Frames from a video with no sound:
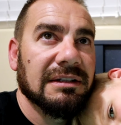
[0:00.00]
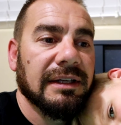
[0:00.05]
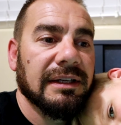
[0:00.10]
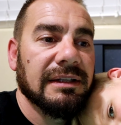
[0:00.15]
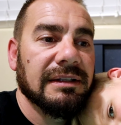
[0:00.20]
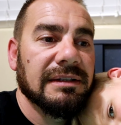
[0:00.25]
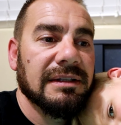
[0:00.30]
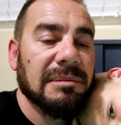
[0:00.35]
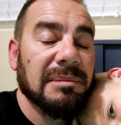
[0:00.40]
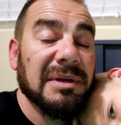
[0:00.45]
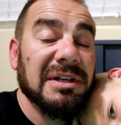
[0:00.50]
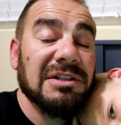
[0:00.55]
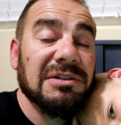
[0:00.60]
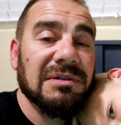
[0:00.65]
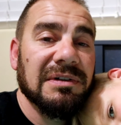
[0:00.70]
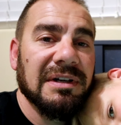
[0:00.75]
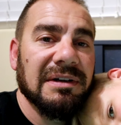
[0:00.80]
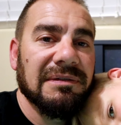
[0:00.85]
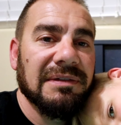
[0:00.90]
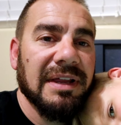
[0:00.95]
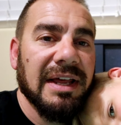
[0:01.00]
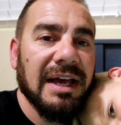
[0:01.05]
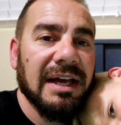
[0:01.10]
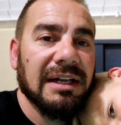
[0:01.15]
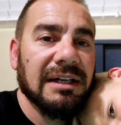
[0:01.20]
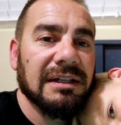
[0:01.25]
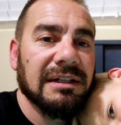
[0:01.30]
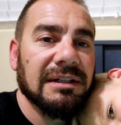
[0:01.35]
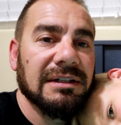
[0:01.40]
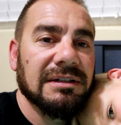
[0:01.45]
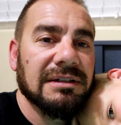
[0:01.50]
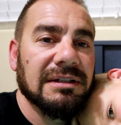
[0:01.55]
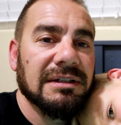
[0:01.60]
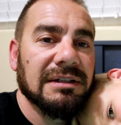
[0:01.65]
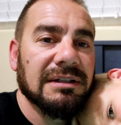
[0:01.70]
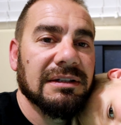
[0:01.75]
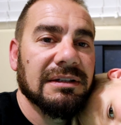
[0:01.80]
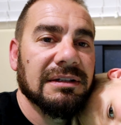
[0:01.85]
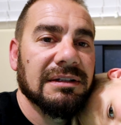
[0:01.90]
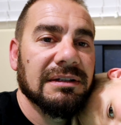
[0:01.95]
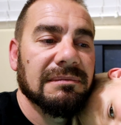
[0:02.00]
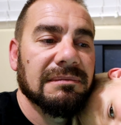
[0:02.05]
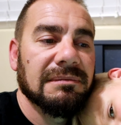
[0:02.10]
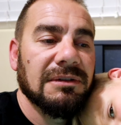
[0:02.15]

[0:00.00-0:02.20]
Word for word: is the mystery of that is to